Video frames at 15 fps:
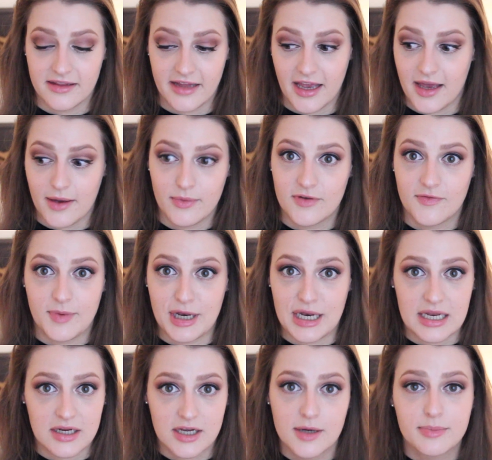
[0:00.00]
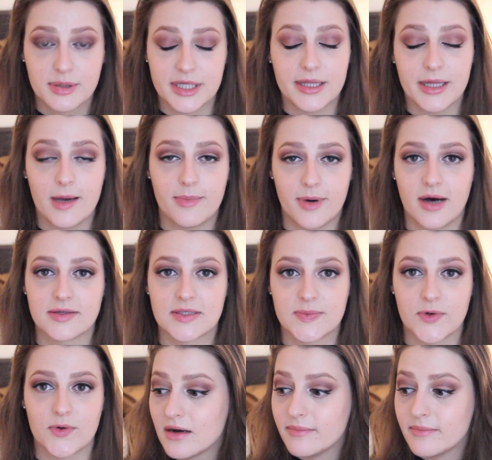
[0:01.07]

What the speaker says: Like, it would have been completely impossible.